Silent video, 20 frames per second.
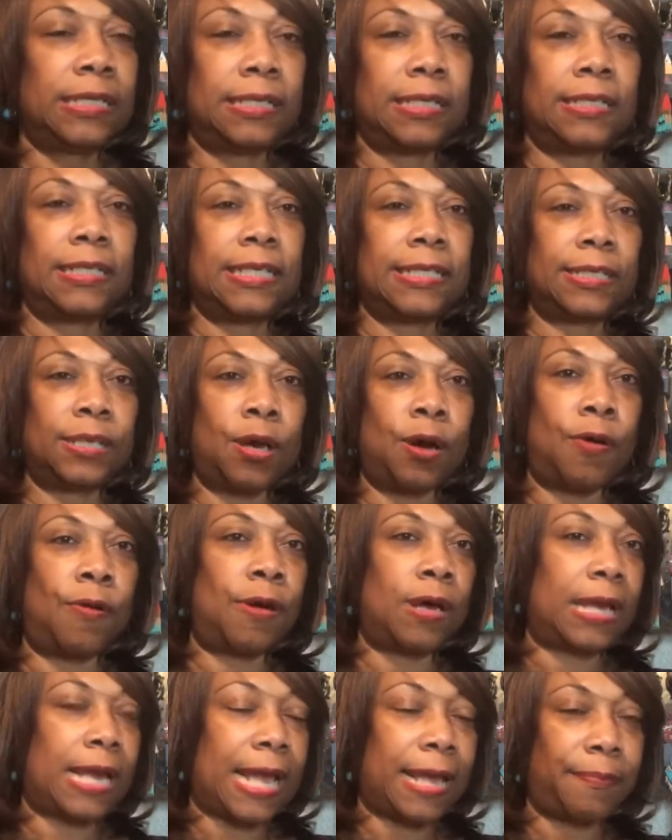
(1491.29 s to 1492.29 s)
just
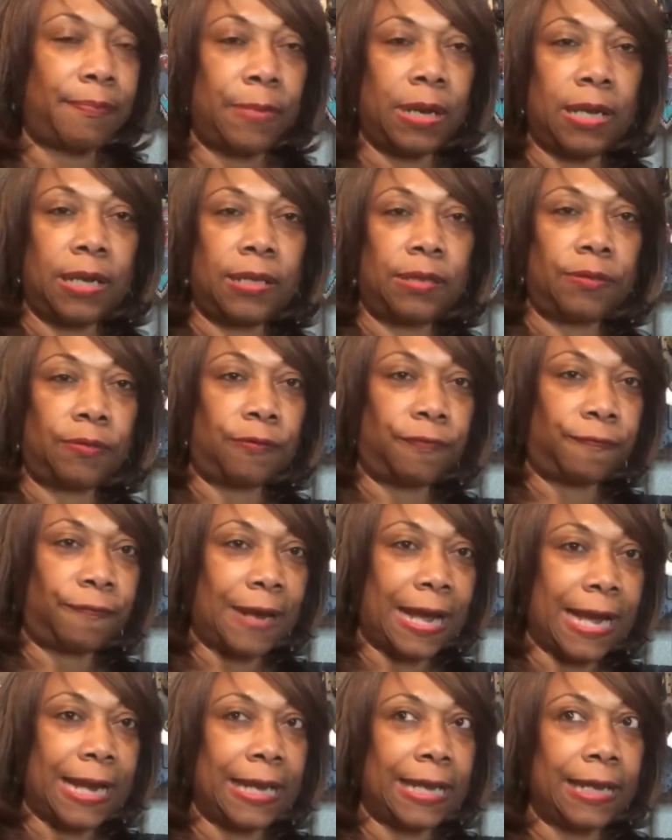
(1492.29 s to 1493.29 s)
go on like Monday through
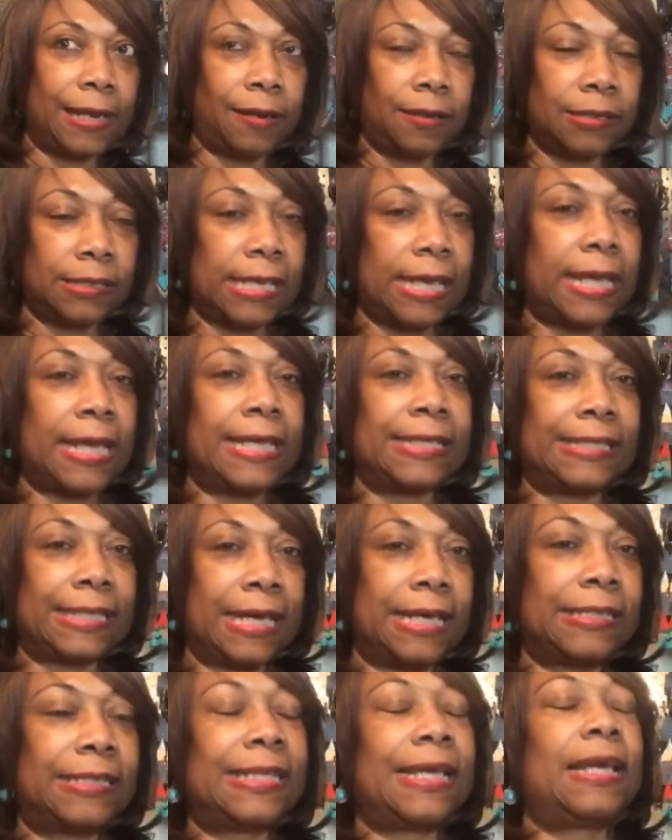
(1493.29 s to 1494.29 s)
Friday, or say
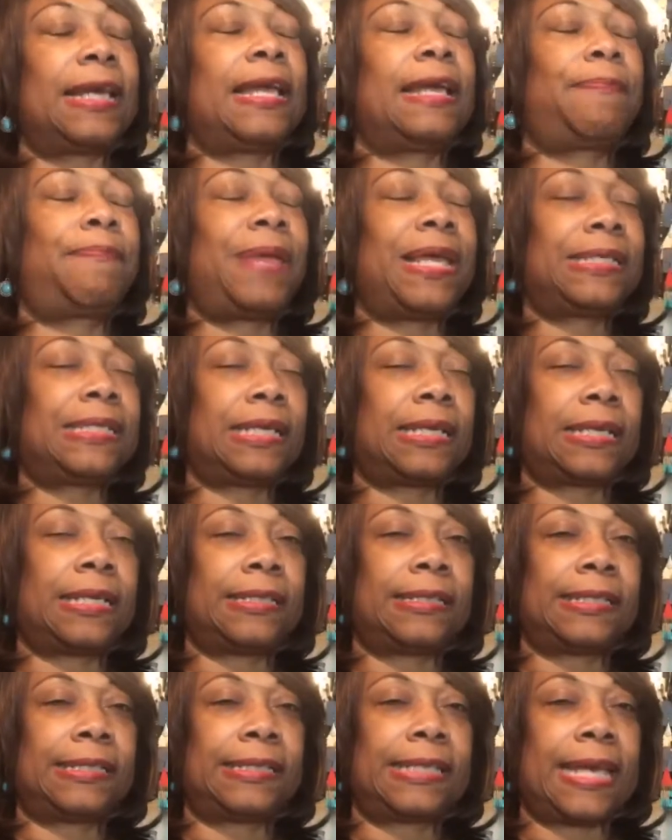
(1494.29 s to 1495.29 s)
it's
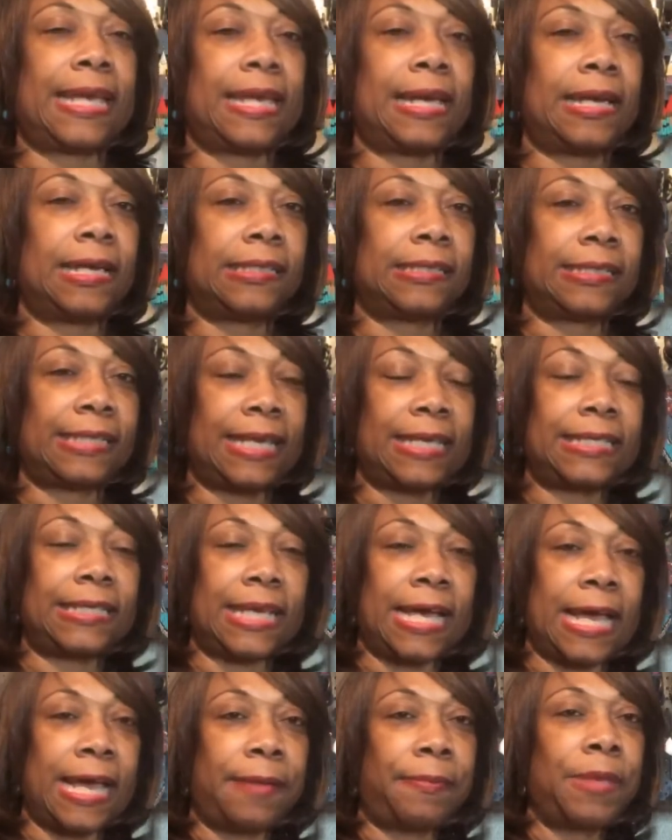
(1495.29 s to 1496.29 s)
basically to say a set
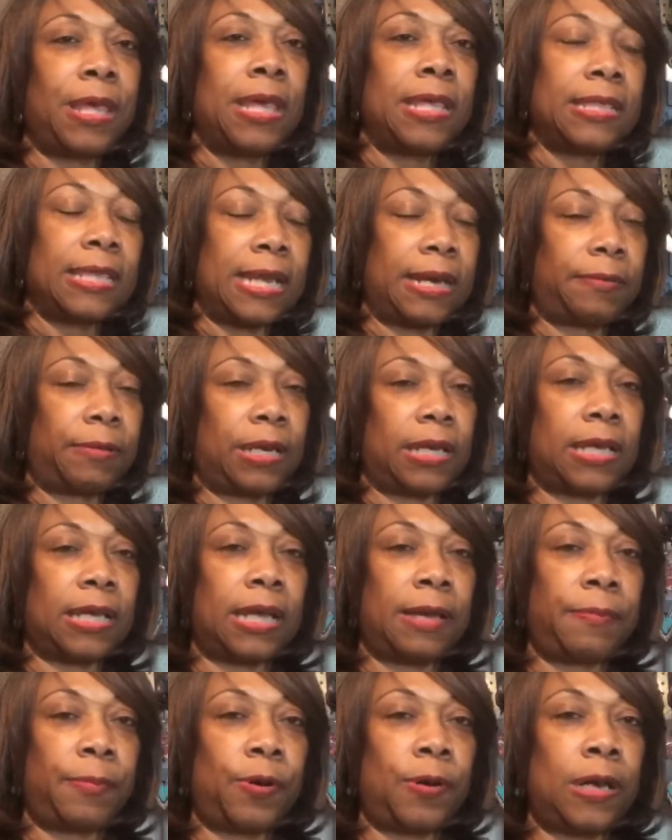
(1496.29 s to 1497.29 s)
time that I'm gonna
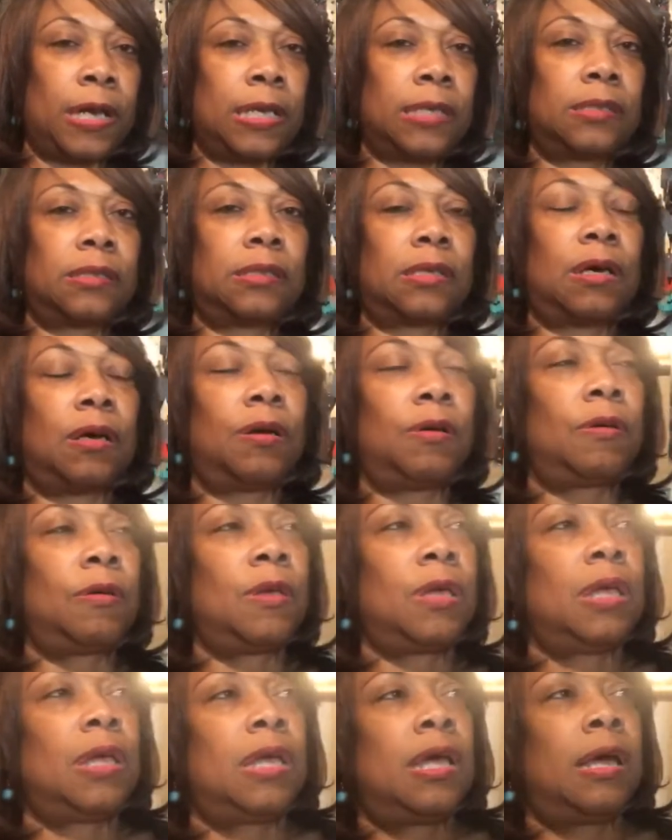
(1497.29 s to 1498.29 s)
come on. So
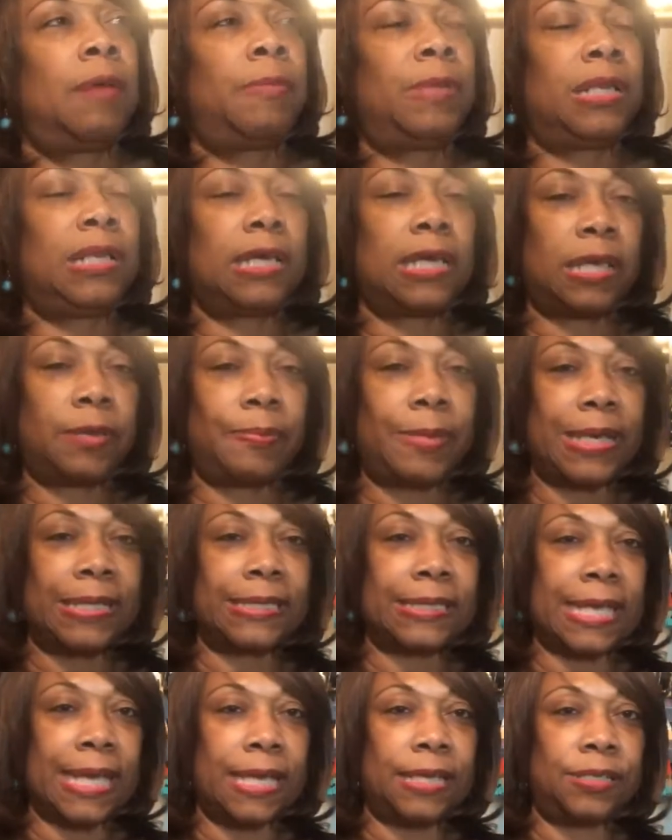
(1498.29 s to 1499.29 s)
I'm gonna look at my
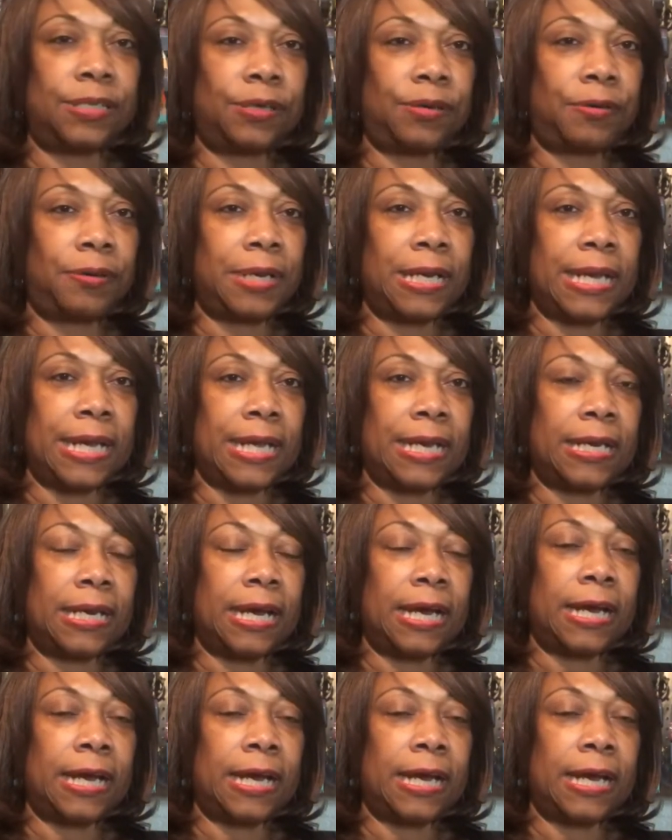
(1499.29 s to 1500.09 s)
schedule and